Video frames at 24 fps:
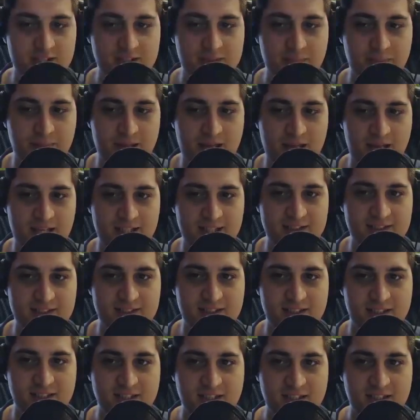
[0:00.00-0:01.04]
planned
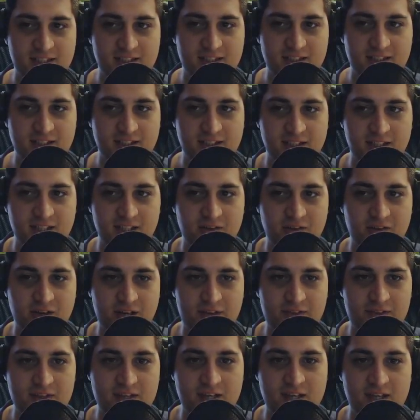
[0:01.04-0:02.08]
here
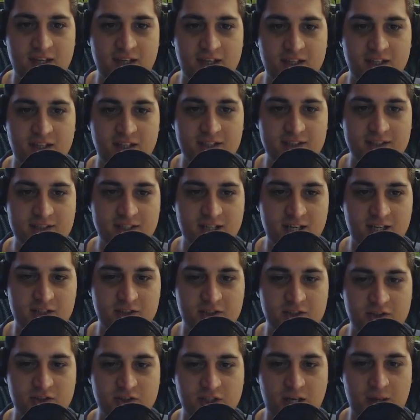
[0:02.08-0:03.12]
at the
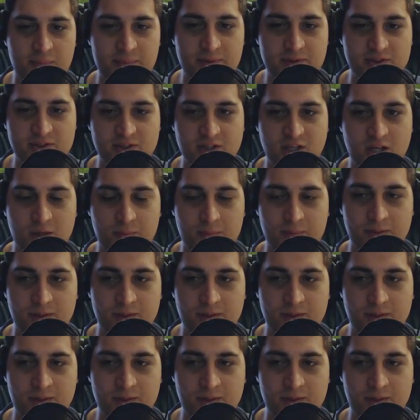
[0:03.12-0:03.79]
International Champions Cup.